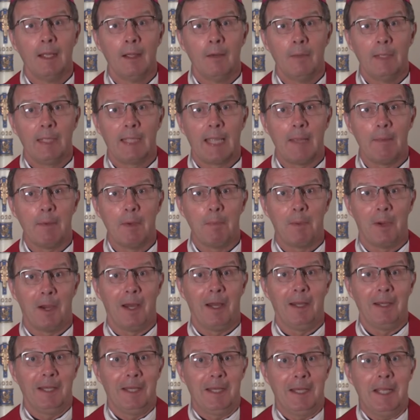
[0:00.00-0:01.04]
we came
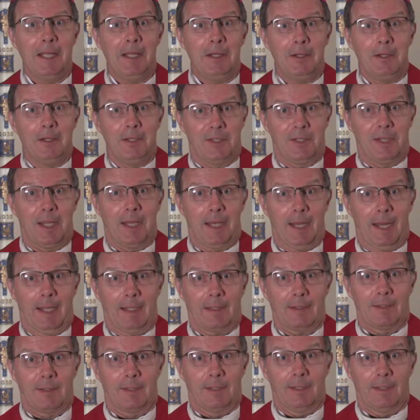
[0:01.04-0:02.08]
upon an interstate
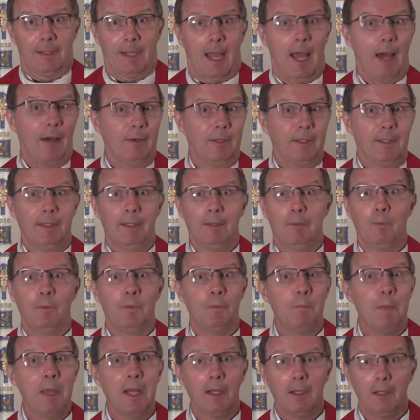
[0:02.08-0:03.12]
exit out in the
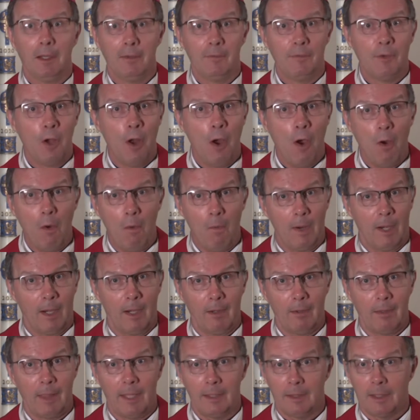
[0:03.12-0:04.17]
middle of
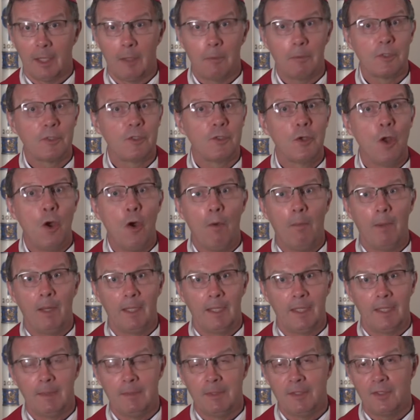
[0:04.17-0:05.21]
nowhere that there was
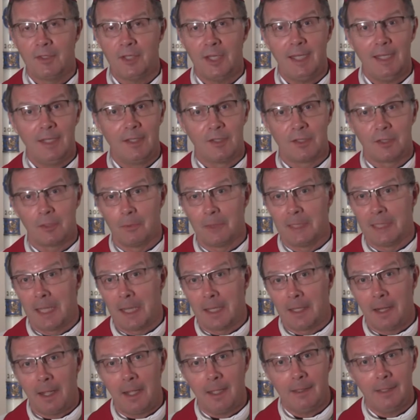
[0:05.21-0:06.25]
nobody to be seen. So we
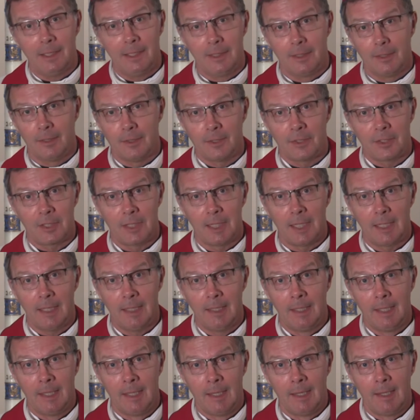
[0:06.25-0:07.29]
got on the
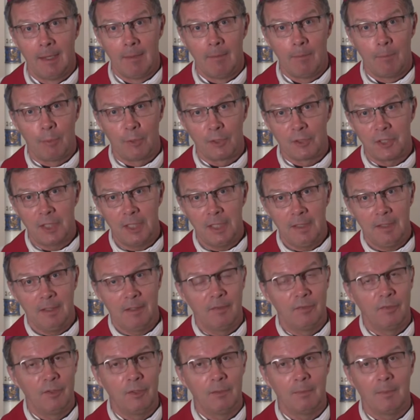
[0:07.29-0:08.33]
interstate, proceeded
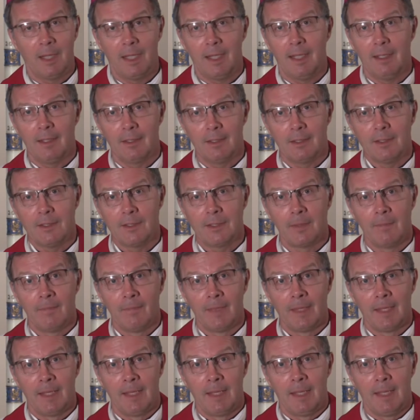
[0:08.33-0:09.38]
a few miles,
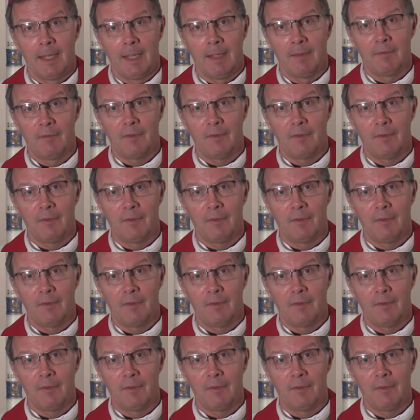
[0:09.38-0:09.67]
and